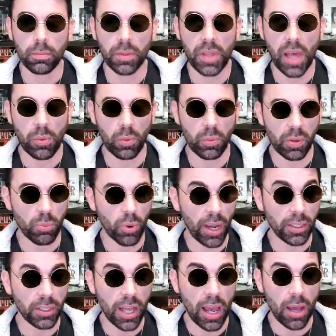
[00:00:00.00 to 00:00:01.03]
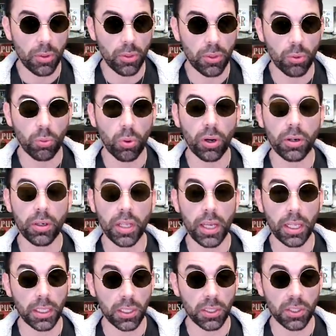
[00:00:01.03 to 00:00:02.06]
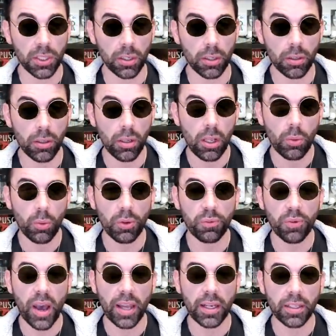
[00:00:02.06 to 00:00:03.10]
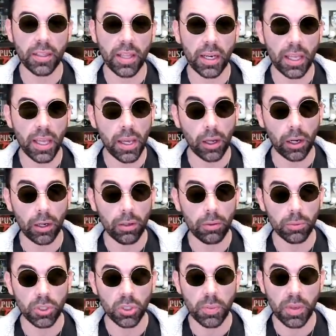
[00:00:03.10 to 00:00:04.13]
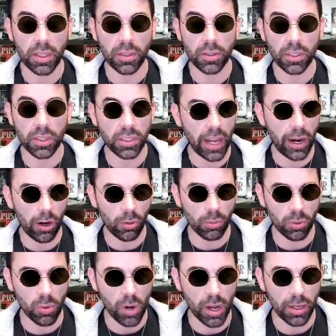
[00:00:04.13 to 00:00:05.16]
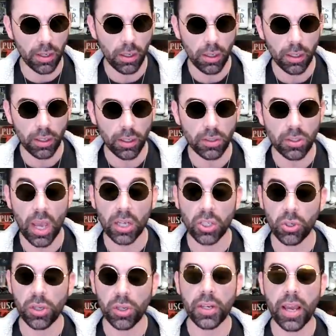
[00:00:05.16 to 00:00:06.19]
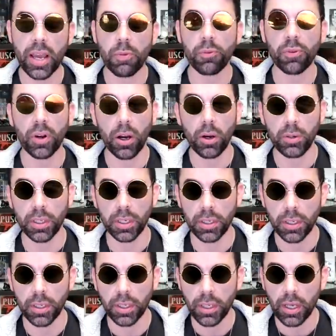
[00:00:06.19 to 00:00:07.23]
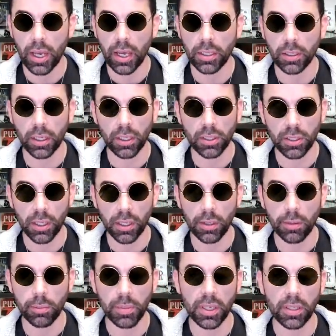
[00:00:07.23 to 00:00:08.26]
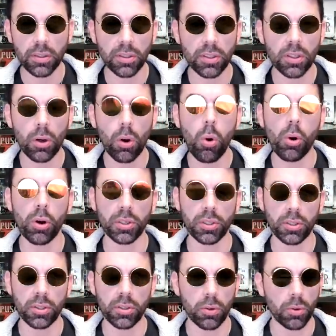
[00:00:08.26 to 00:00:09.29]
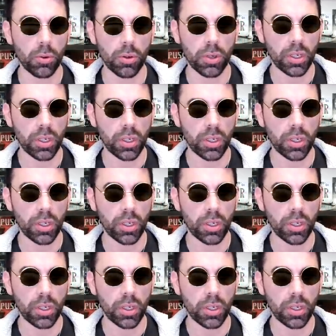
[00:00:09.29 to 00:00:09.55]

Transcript: Then when we break down the word Yggdrasil, we find that Ygr, which means terrible one, is actually a name for Odin, and Drasil means horse or